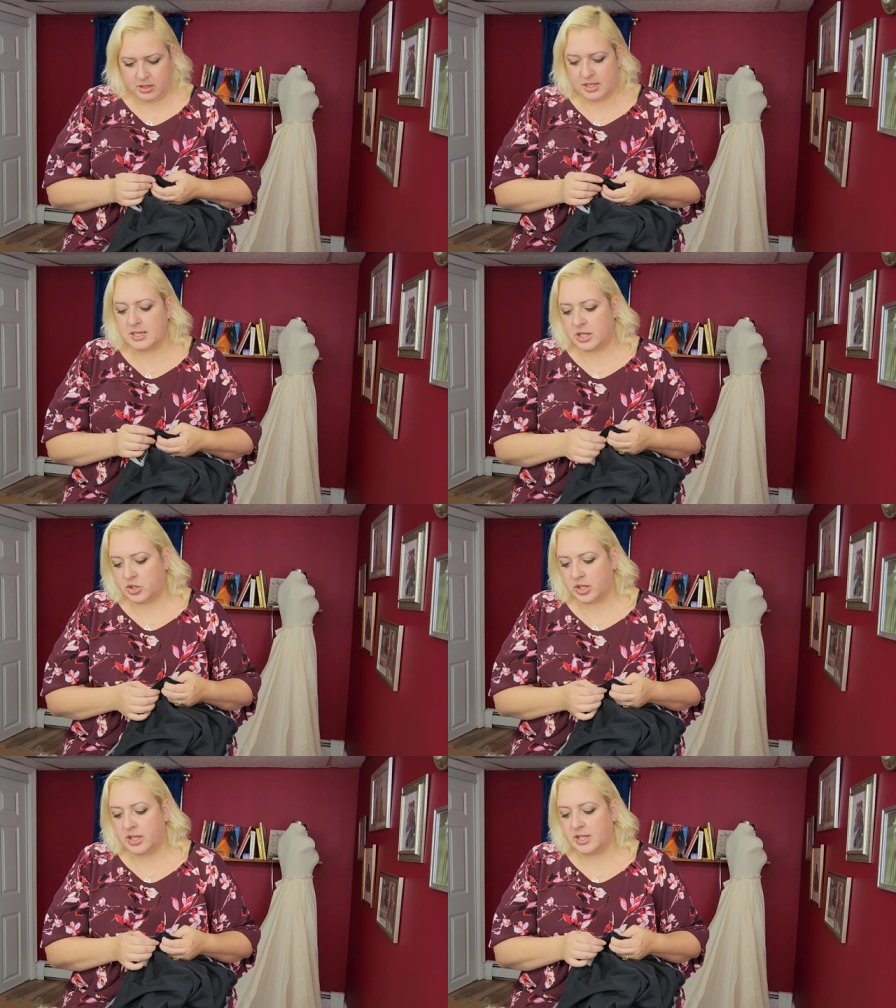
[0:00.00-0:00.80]
It's
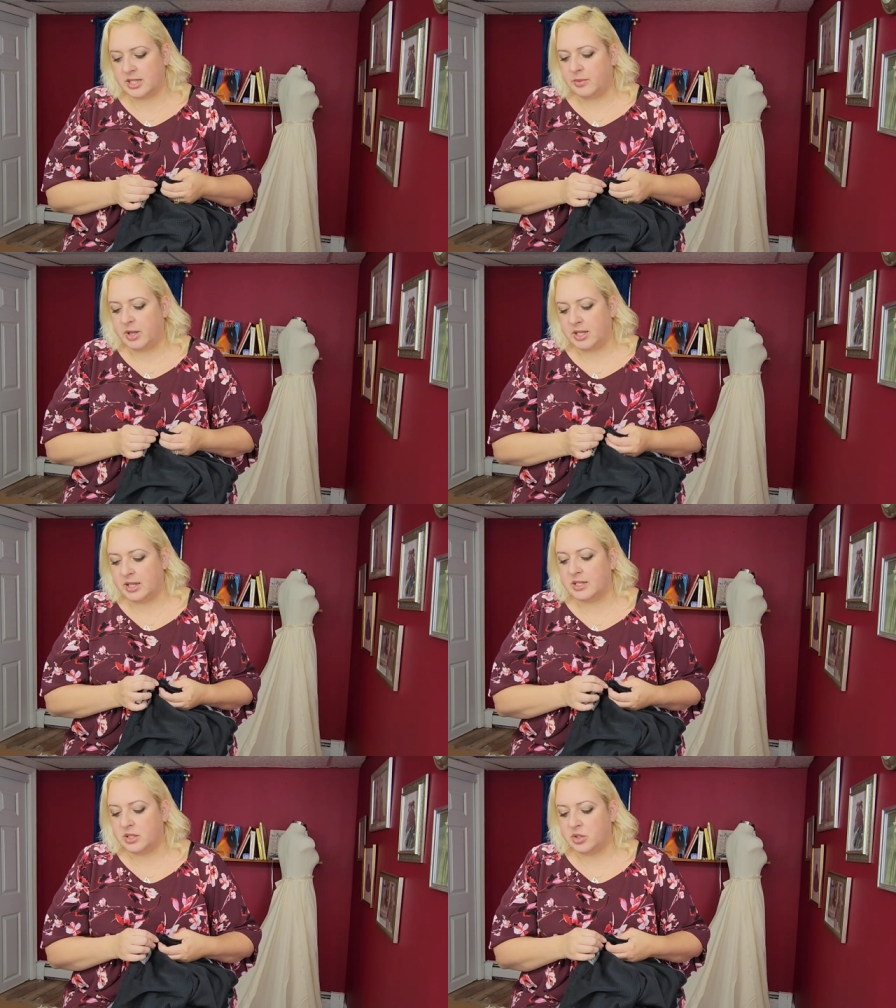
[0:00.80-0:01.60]
essentially the same
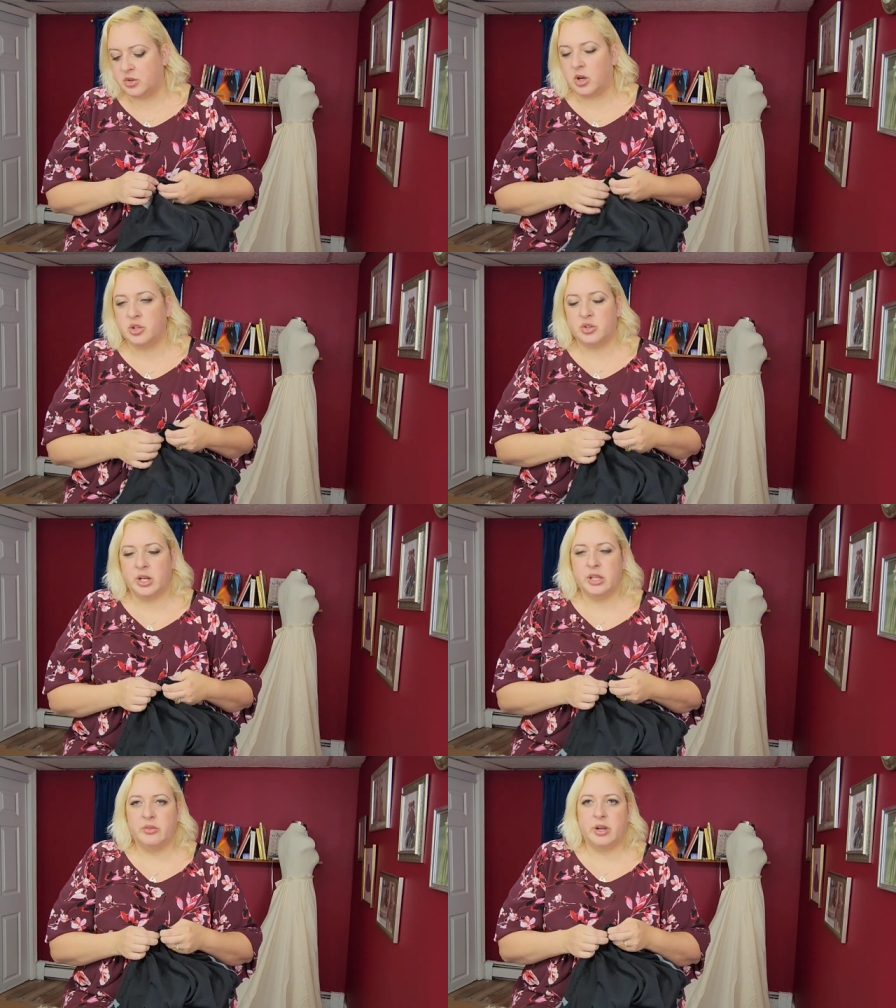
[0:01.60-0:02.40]
idea as the
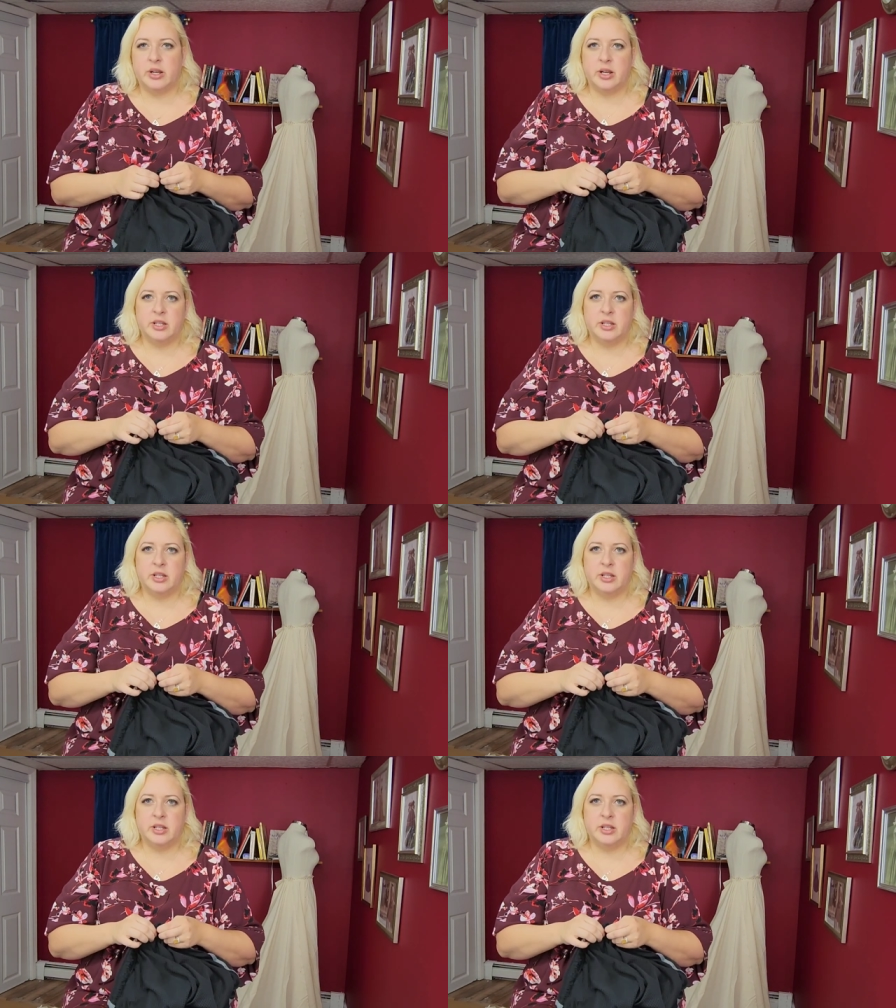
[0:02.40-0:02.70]
drawstring threader.